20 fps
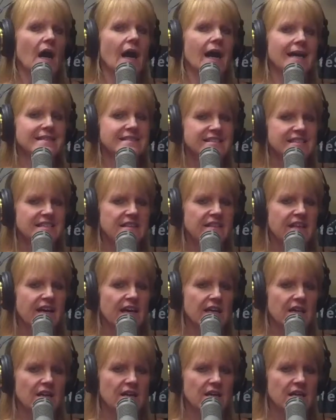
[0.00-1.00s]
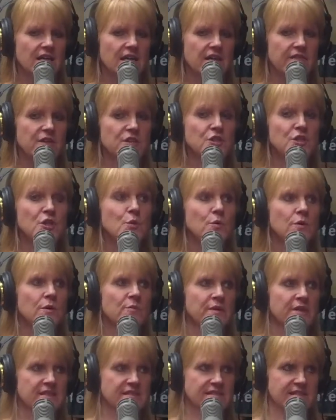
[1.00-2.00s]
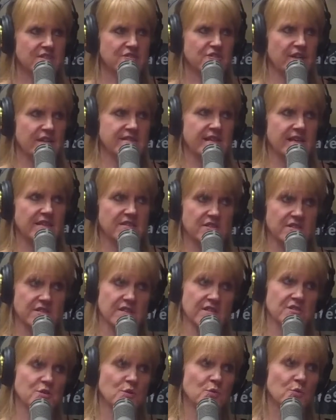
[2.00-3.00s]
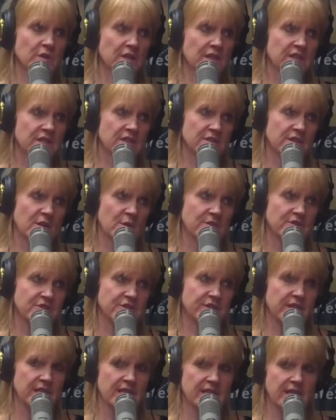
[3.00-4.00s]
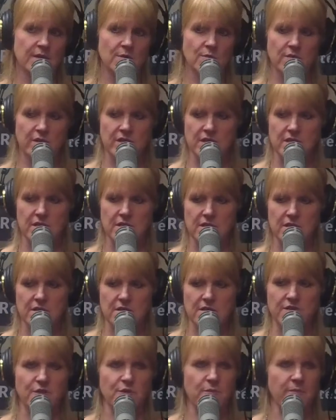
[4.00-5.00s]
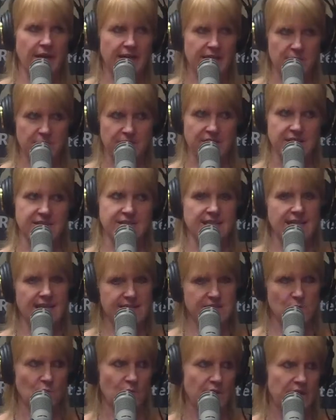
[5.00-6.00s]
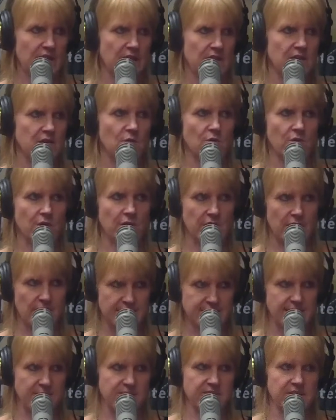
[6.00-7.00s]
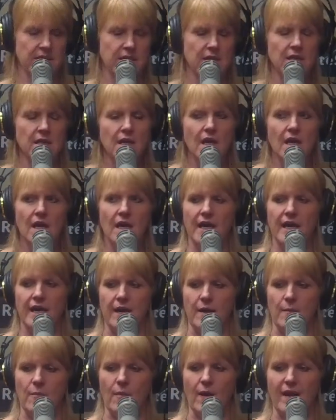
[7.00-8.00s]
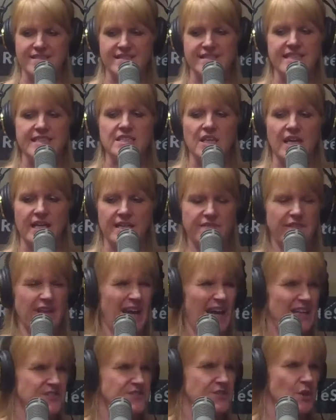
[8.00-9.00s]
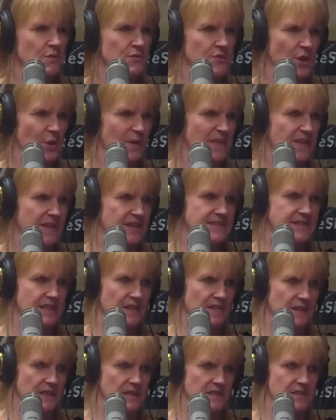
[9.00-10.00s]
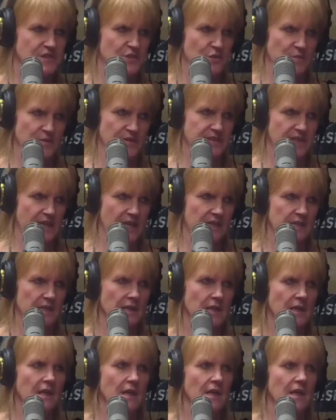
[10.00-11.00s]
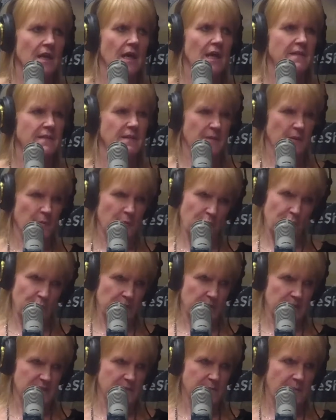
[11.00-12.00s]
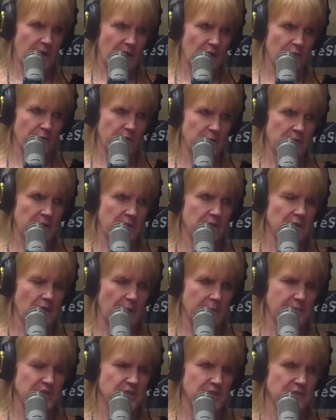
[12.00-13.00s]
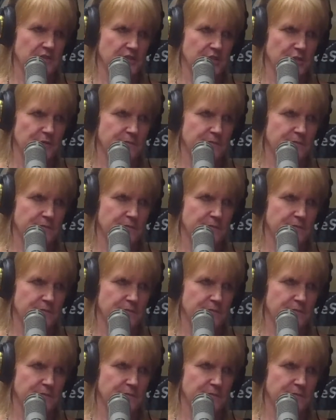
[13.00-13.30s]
I see that on the newer real estate transactions, because you really don't know what you're getting when you're buying a place that has a well or a septic. I see a lot of that. I don't know what they see on the consumer side. And then the pool and spa equipment option too.